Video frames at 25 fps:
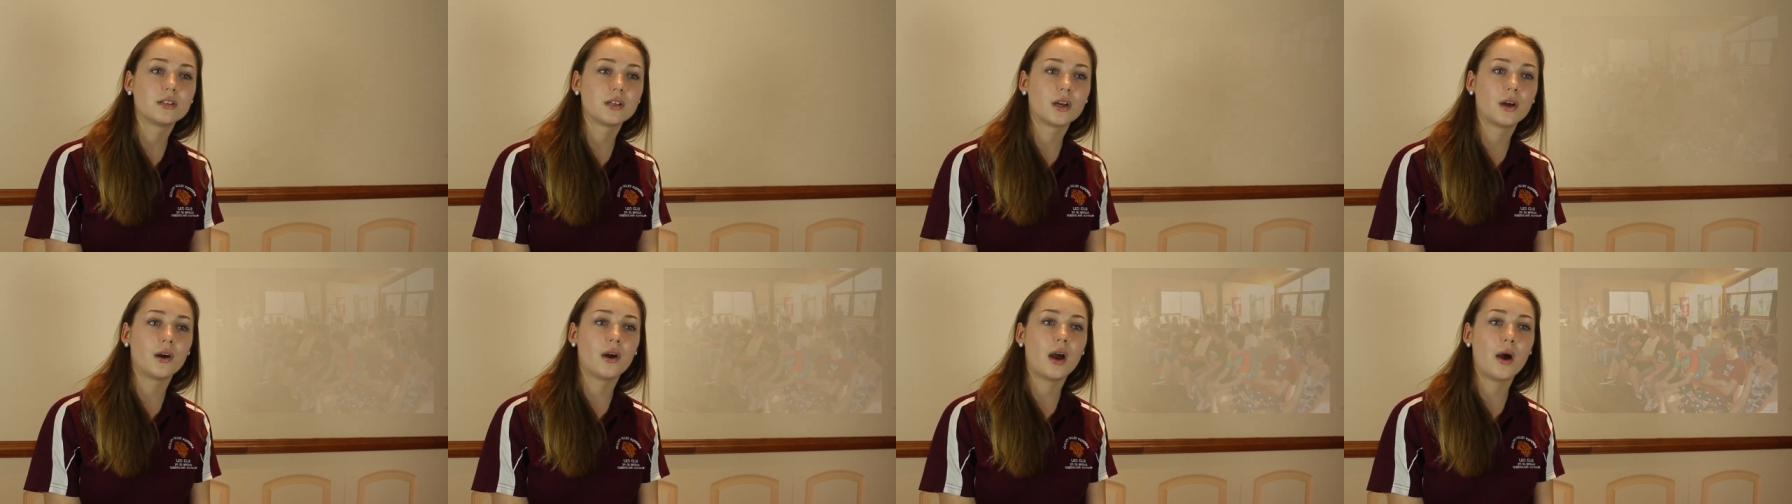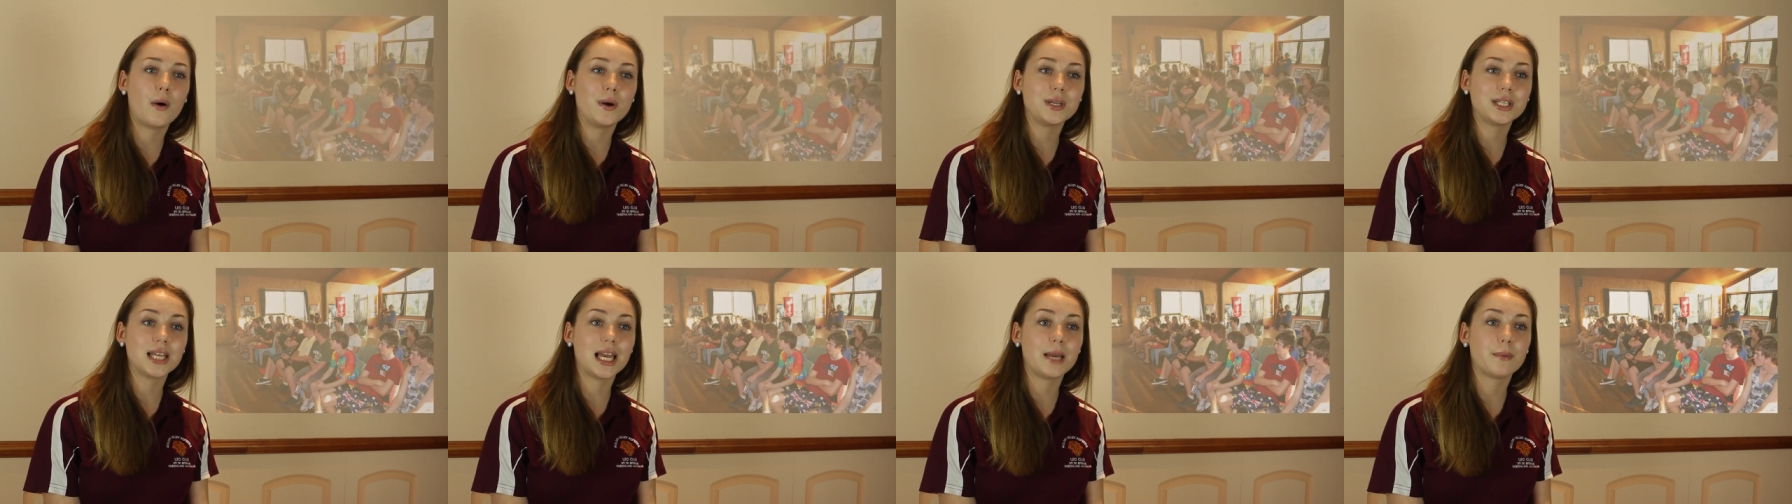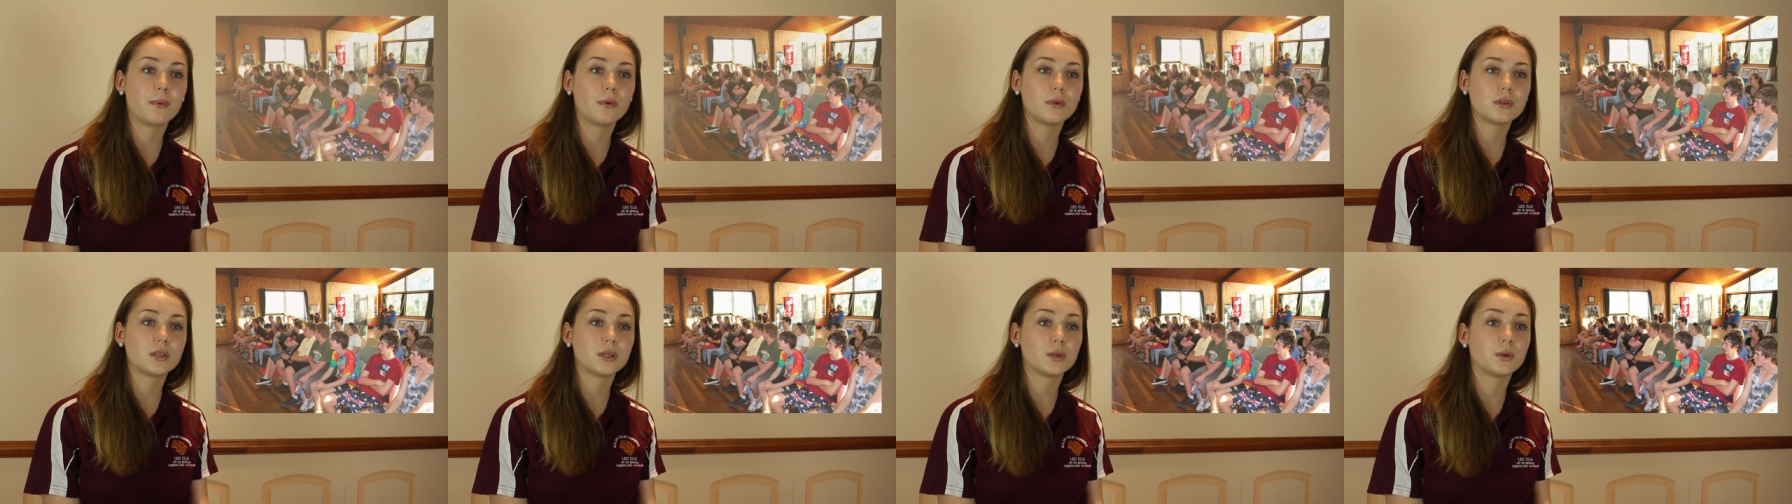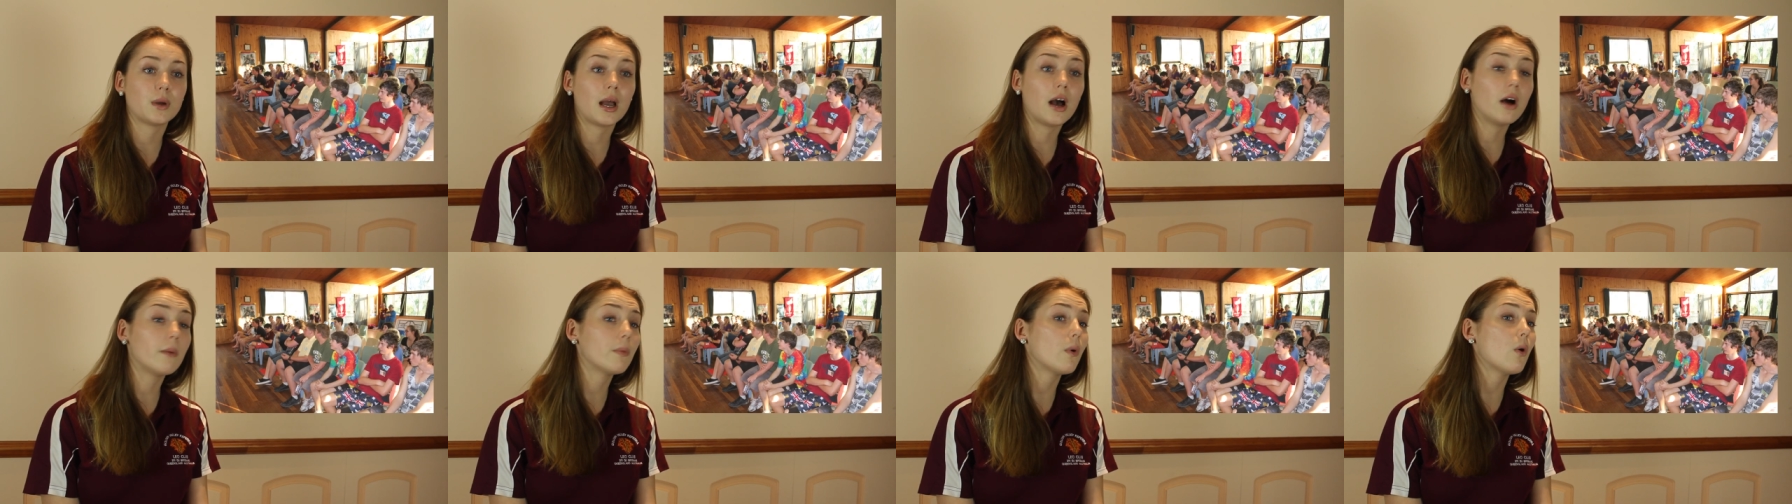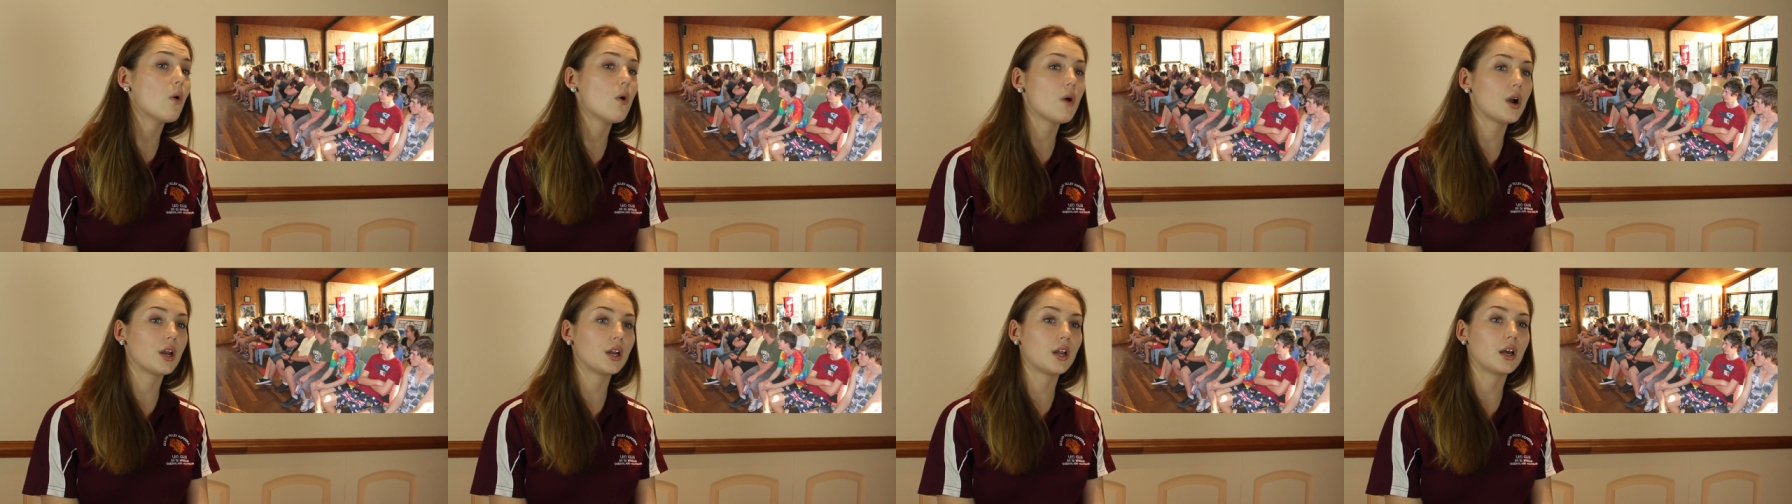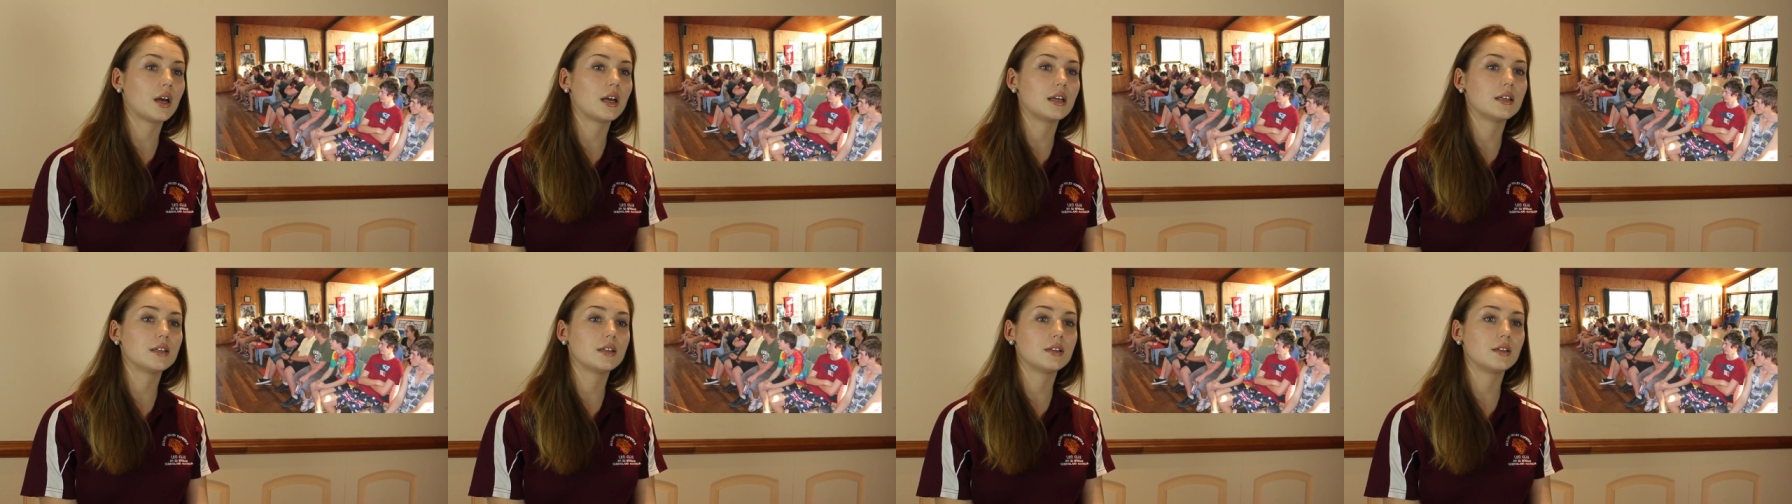so I was able to help
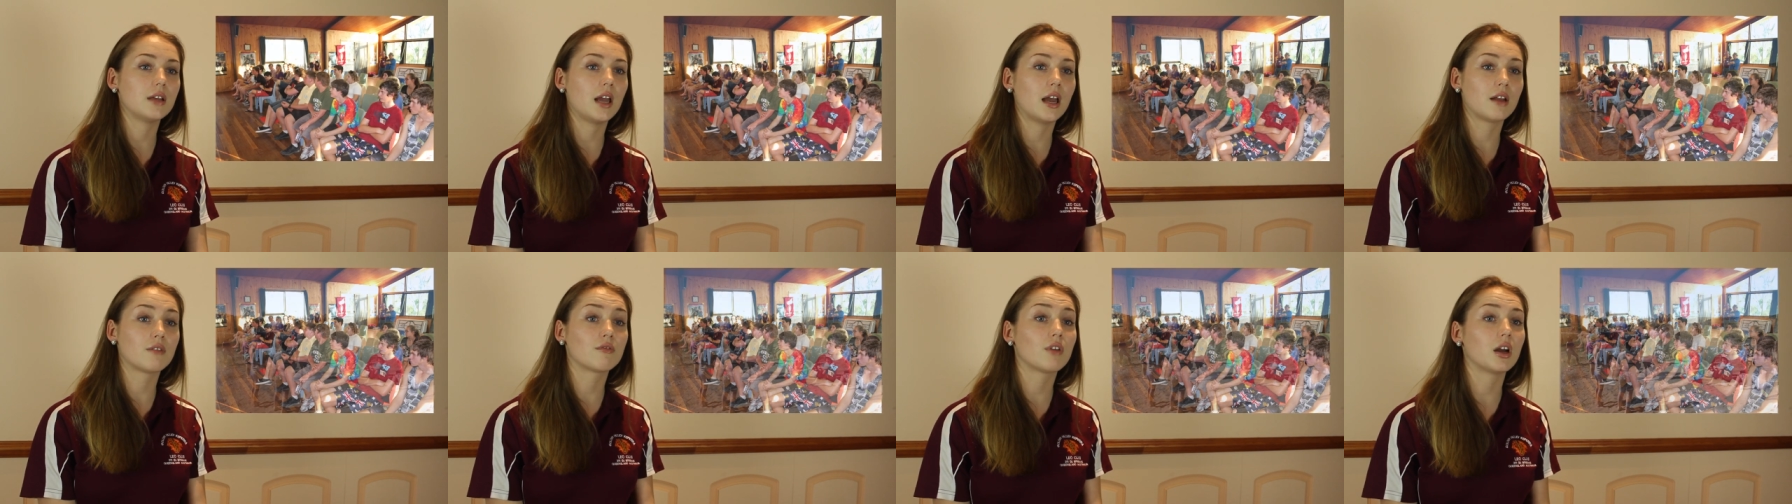organise